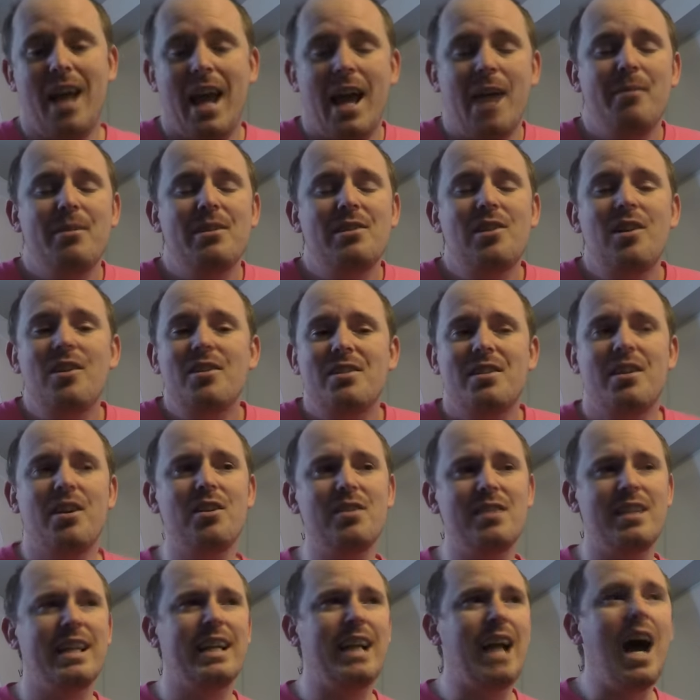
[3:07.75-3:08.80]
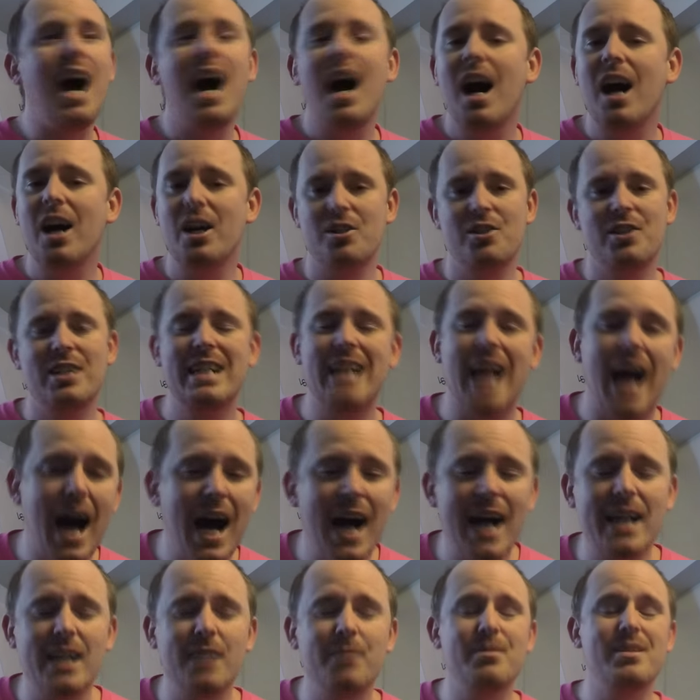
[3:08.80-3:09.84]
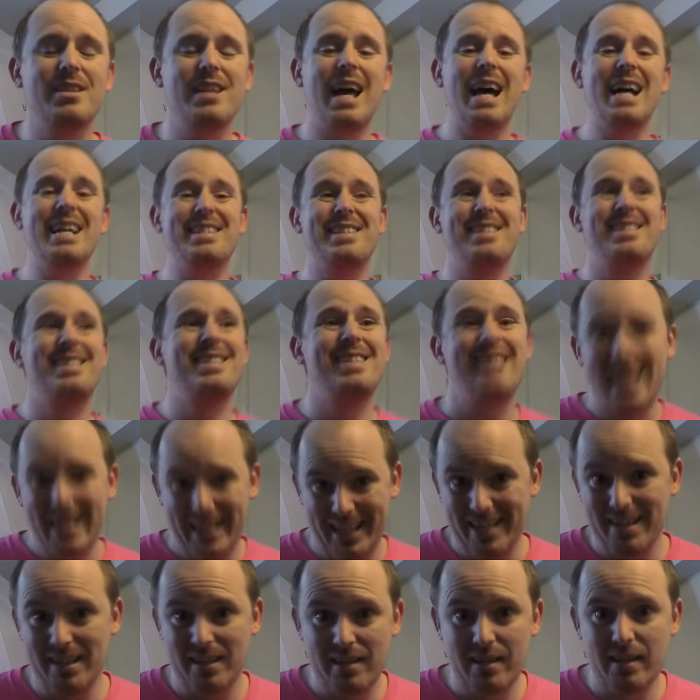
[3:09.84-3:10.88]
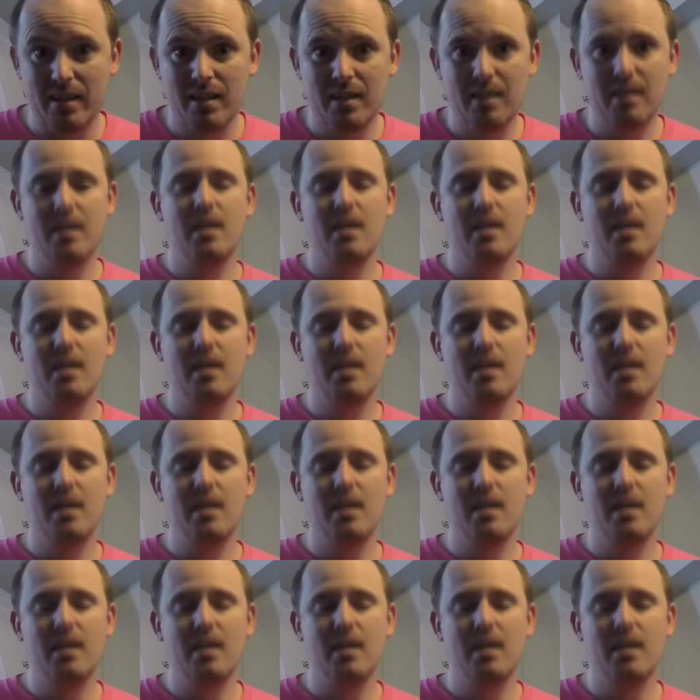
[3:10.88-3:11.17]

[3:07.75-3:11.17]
Amazon sells like a hundred items a second.